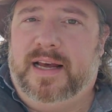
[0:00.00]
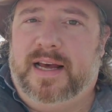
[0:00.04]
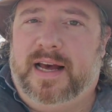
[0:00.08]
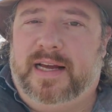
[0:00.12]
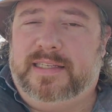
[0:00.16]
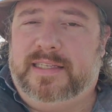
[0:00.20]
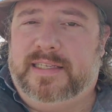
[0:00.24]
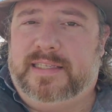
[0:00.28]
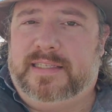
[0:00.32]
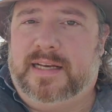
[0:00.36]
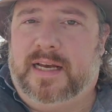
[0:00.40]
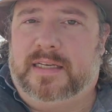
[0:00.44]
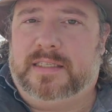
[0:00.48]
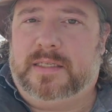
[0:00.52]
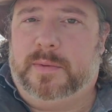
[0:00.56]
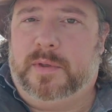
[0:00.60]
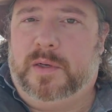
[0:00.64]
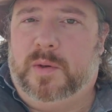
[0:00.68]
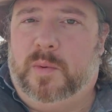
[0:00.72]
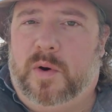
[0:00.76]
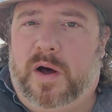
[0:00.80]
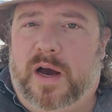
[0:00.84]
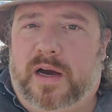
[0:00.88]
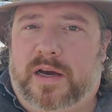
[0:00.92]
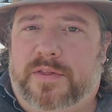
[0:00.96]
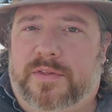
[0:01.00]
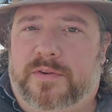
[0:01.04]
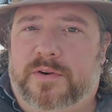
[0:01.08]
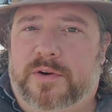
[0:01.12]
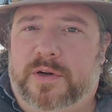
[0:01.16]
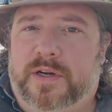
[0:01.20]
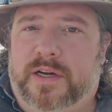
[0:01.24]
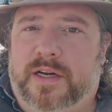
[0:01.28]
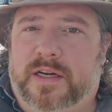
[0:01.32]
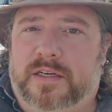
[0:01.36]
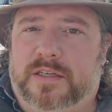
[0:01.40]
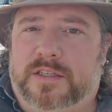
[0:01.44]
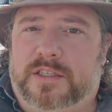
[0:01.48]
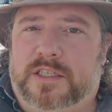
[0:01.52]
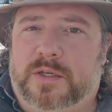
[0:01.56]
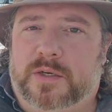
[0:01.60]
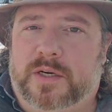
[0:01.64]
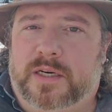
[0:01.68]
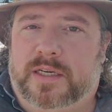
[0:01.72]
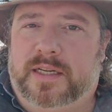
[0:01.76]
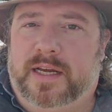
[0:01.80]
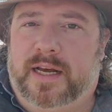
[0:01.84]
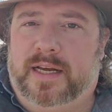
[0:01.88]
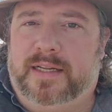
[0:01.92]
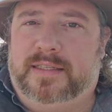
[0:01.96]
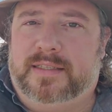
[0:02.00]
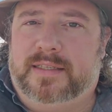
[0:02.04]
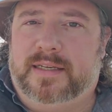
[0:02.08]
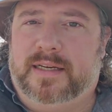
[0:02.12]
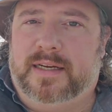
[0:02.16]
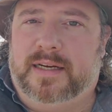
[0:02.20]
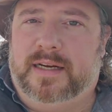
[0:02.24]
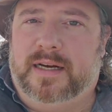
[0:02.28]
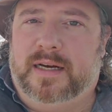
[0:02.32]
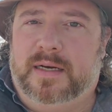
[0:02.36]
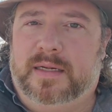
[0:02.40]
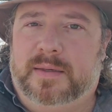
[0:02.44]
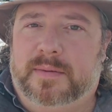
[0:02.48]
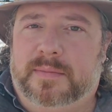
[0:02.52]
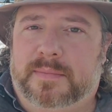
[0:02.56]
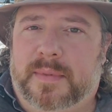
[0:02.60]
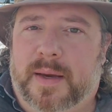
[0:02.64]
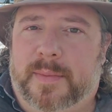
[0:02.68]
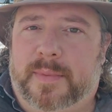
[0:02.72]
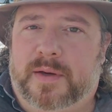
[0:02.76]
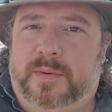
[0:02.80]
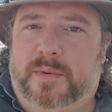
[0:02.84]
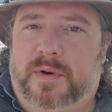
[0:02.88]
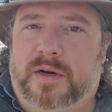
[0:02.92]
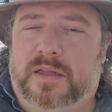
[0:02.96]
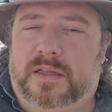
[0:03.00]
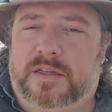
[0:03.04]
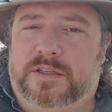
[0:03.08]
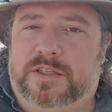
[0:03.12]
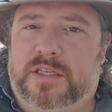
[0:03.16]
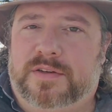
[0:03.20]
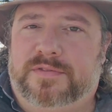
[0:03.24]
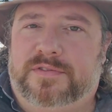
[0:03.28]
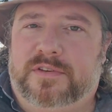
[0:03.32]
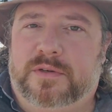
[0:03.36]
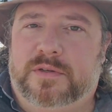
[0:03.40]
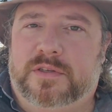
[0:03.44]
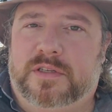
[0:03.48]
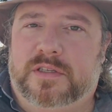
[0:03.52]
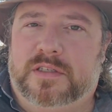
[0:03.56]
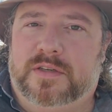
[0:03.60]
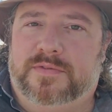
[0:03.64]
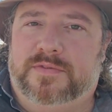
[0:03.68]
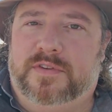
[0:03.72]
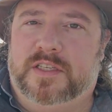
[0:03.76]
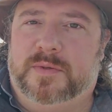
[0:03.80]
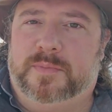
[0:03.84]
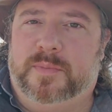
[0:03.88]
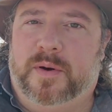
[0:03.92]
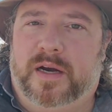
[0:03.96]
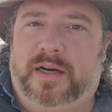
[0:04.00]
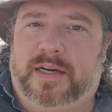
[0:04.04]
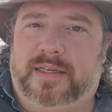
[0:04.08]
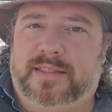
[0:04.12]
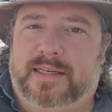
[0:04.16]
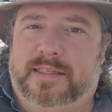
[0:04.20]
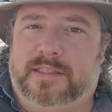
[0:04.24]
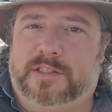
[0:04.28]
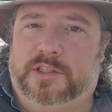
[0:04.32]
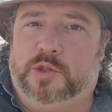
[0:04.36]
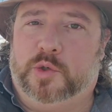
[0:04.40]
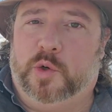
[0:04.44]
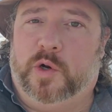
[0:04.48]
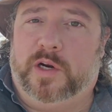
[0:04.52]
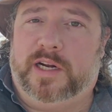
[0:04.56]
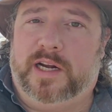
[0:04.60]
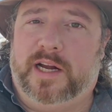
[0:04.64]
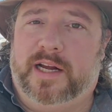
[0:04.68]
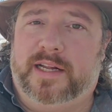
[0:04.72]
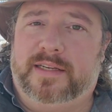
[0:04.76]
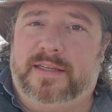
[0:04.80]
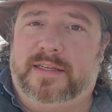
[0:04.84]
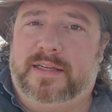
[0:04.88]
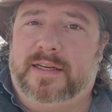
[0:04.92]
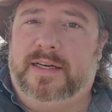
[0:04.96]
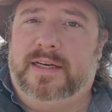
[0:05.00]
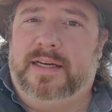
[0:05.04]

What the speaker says: I just saw someone walk through here showing that maybe one of the chief uses of this park is as a shortcut.